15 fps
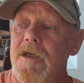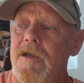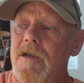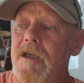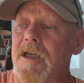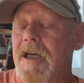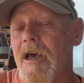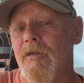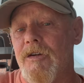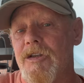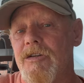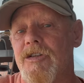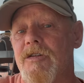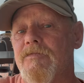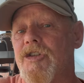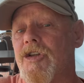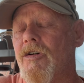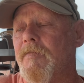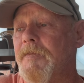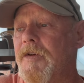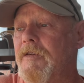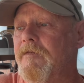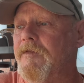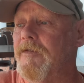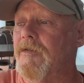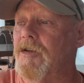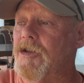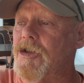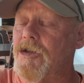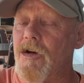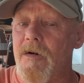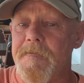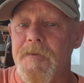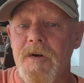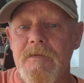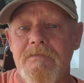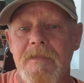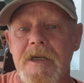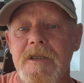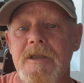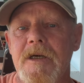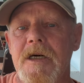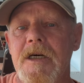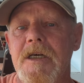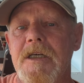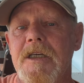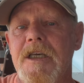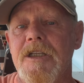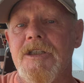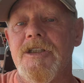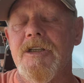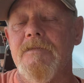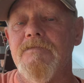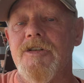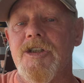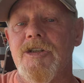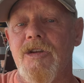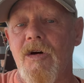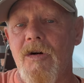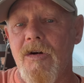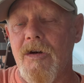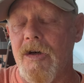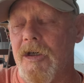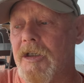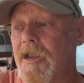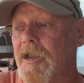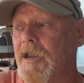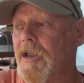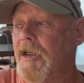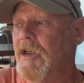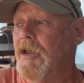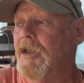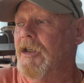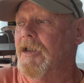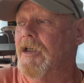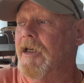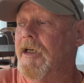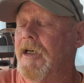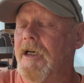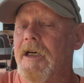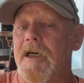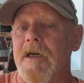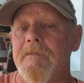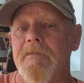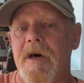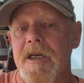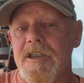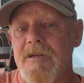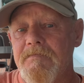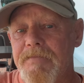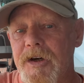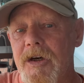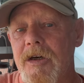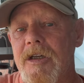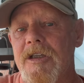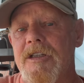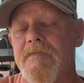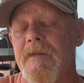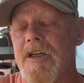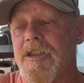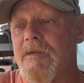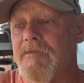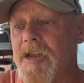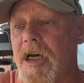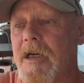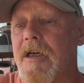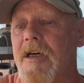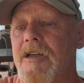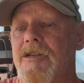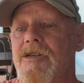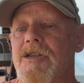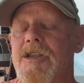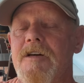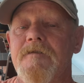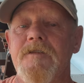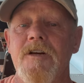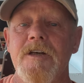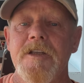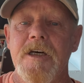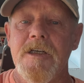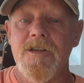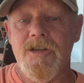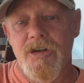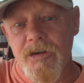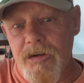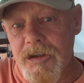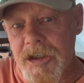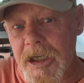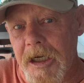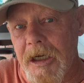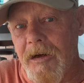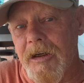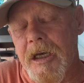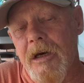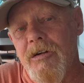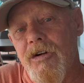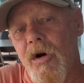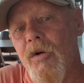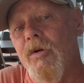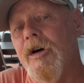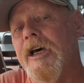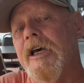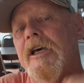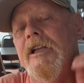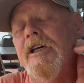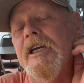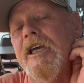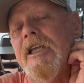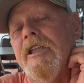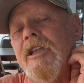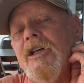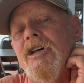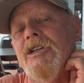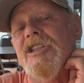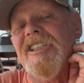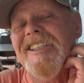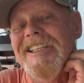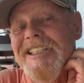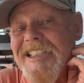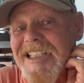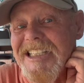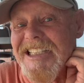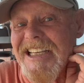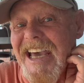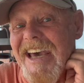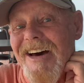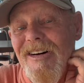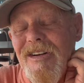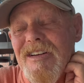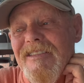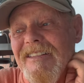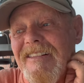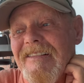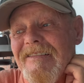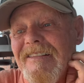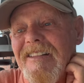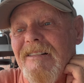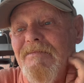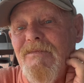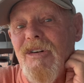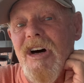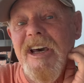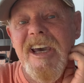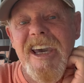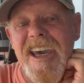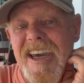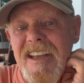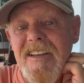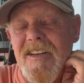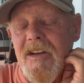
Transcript: Going to go and do some shopping for the shop on Monday, get some stock, uh, make some burgers, make some tacos and stuff like that. Tuesday I'll go to Hua Hin and get the stitches out on my head.